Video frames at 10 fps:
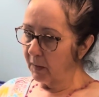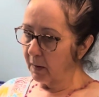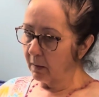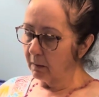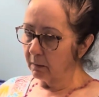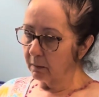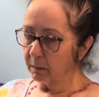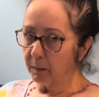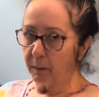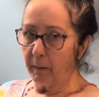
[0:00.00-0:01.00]
i don't know
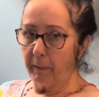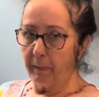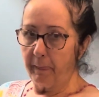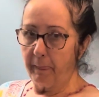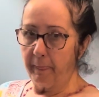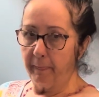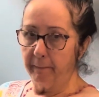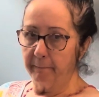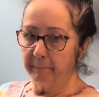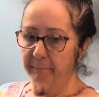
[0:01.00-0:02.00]
from where
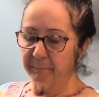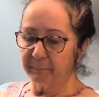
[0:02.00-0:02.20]
because